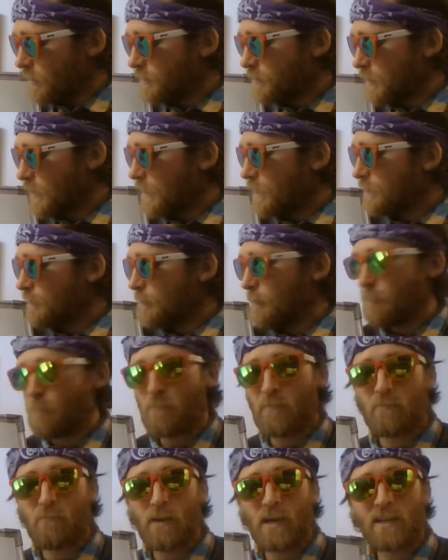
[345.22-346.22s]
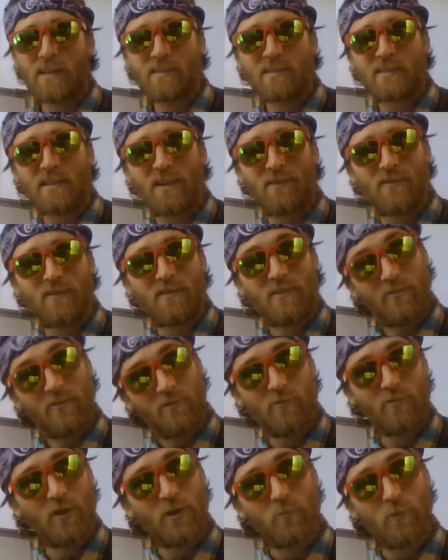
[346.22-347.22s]
10 minus 7. Do
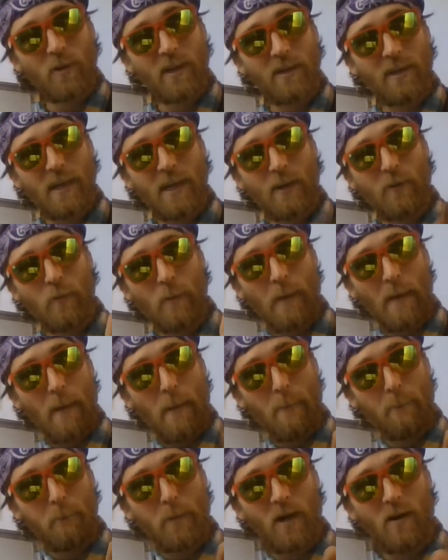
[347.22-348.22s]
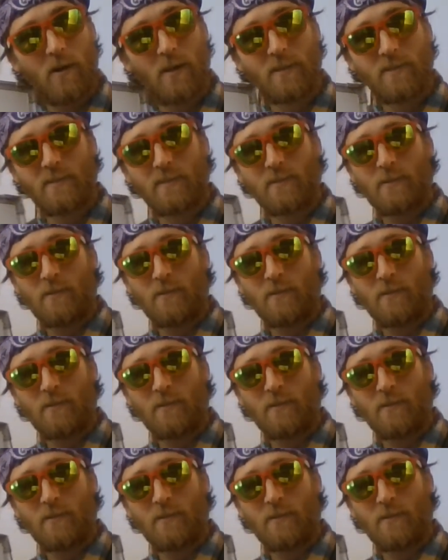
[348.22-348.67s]
that right now. Pause.